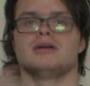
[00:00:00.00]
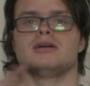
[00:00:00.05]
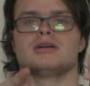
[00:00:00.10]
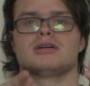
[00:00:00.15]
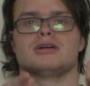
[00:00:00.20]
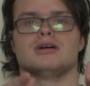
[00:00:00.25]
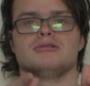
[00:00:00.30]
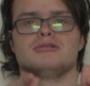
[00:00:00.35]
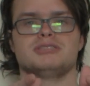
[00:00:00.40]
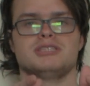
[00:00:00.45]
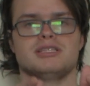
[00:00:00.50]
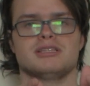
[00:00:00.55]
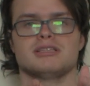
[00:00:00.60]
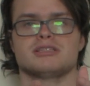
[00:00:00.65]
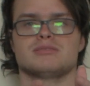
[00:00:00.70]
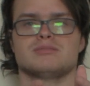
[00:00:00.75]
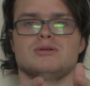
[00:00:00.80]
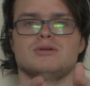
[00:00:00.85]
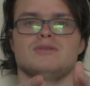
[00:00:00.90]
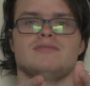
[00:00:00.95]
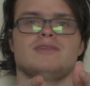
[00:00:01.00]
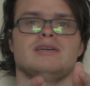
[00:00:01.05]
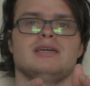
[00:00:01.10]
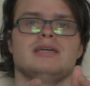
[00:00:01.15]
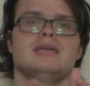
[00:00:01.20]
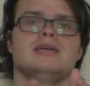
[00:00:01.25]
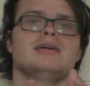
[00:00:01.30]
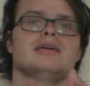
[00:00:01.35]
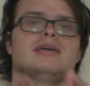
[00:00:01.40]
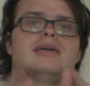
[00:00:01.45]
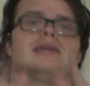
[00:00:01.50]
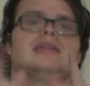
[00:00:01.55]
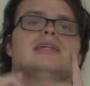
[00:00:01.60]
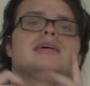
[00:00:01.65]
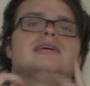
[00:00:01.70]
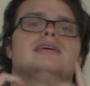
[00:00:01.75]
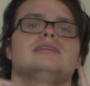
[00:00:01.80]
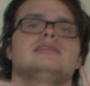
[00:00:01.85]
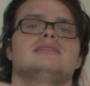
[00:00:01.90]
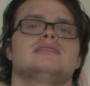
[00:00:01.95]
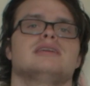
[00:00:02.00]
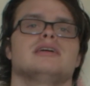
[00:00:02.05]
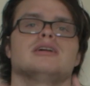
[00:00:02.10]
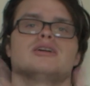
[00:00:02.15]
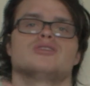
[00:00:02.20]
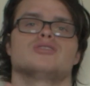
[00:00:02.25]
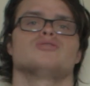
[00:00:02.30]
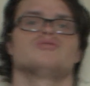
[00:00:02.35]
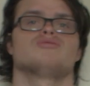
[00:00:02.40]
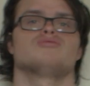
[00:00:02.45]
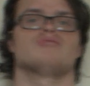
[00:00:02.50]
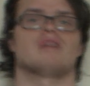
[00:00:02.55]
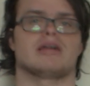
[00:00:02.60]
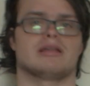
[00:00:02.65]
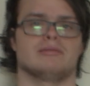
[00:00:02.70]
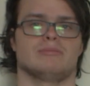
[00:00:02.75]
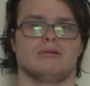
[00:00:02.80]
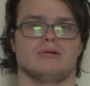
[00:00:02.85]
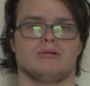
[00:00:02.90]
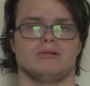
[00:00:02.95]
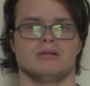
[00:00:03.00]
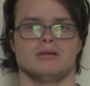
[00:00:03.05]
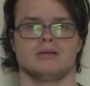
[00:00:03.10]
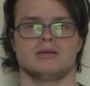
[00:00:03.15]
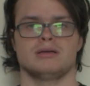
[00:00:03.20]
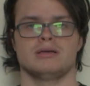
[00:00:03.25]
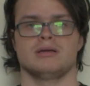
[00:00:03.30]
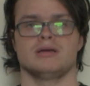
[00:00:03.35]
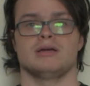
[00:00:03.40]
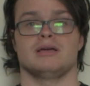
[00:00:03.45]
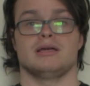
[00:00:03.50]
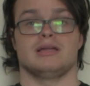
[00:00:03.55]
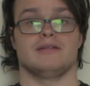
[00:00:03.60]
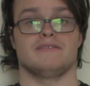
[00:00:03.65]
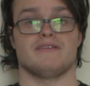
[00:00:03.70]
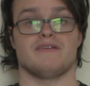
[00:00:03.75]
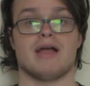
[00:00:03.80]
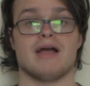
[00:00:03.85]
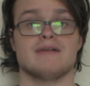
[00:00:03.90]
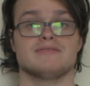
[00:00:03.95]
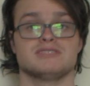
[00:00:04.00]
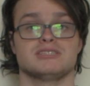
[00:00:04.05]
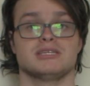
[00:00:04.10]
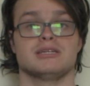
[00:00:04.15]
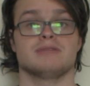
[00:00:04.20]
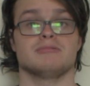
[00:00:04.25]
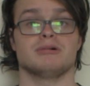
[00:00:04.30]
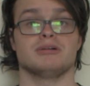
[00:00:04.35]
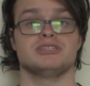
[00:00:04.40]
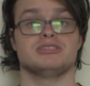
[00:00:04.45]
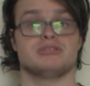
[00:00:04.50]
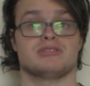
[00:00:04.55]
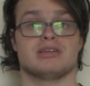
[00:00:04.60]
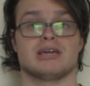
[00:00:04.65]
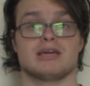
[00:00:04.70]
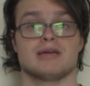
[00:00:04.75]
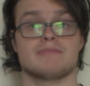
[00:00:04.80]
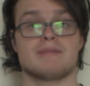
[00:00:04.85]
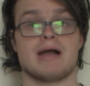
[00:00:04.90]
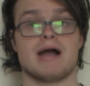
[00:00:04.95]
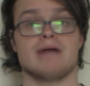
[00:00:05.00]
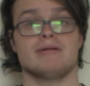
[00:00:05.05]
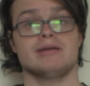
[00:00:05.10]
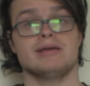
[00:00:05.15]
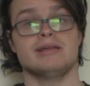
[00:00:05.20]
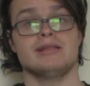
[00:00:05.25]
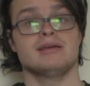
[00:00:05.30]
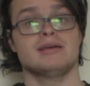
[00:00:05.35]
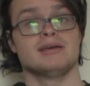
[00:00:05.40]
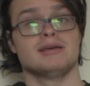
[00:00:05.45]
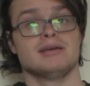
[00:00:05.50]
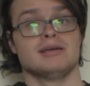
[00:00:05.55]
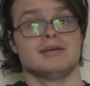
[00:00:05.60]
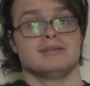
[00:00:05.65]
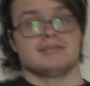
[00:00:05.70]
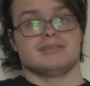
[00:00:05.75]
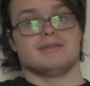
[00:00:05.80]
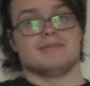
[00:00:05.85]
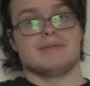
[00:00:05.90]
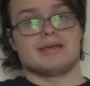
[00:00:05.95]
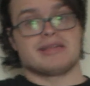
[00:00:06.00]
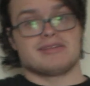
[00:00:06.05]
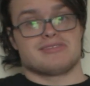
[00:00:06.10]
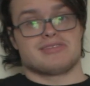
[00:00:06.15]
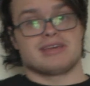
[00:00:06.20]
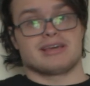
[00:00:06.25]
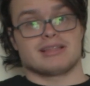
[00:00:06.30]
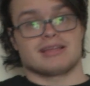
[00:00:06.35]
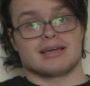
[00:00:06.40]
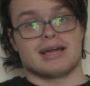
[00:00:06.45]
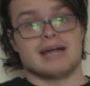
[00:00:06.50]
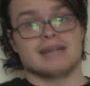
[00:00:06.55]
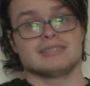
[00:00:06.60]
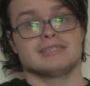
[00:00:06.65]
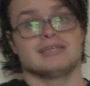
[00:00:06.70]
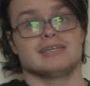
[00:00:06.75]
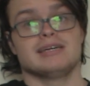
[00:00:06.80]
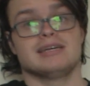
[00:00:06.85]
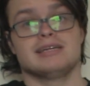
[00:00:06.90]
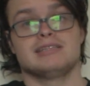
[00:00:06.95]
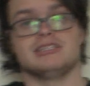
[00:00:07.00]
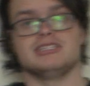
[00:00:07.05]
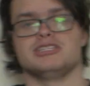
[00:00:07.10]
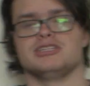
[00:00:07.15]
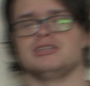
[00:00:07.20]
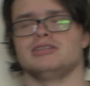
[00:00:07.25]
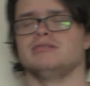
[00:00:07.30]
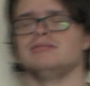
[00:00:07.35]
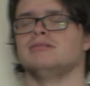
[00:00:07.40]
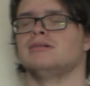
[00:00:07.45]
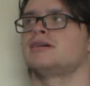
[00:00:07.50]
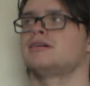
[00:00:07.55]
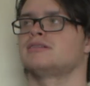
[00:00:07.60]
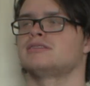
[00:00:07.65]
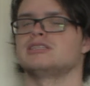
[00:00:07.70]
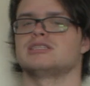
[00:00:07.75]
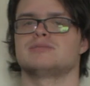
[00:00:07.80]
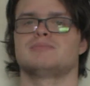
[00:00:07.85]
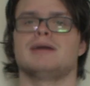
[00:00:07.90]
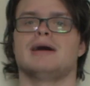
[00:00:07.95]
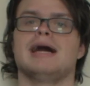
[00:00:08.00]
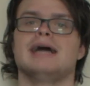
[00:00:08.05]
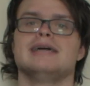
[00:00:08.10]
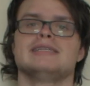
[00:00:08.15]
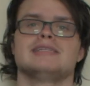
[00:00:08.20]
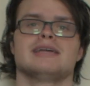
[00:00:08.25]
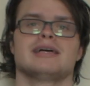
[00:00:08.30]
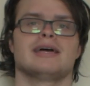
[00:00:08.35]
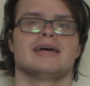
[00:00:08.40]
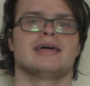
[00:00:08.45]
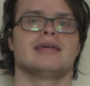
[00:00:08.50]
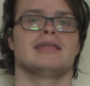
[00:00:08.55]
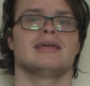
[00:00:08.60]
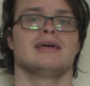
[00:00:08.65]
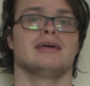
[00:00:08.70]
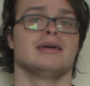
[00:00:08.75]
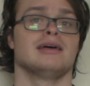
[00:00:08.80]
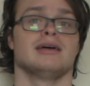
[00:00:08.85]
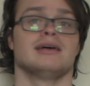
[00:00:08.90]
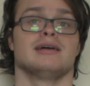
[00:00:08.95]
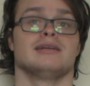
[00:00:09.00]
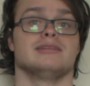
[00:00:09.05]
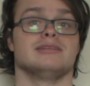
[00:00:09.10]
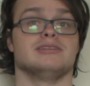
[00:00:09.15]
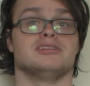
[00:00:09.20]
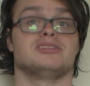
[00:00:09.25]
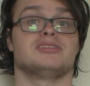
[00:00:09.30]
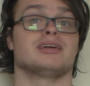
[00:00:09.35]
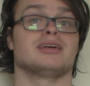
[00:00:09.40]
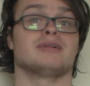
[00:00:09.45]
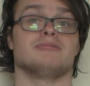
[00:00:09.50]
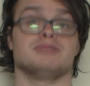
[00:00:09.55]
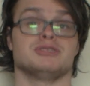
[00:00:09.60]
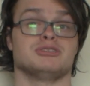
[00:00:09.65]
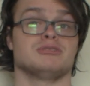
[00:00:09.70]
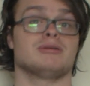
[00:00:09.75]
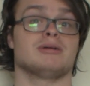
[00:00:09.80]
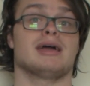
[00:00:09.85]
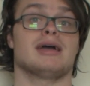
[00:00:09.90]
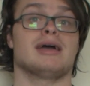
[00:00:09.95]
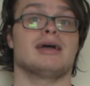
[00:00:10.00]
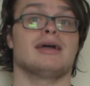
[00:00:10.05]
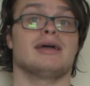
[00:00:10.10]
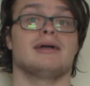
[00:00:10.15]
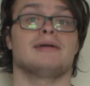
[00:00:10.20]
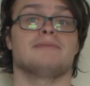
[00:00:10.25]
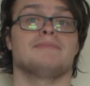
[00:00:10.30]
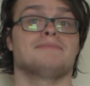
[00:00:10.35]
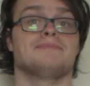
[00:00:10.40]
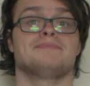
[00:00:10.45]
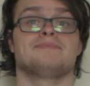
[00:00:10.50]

go see this movie. It is incredible. And if you have seen it, what did you think about it? Did it make you think like I did? Did you despise it? Did you think it was okay?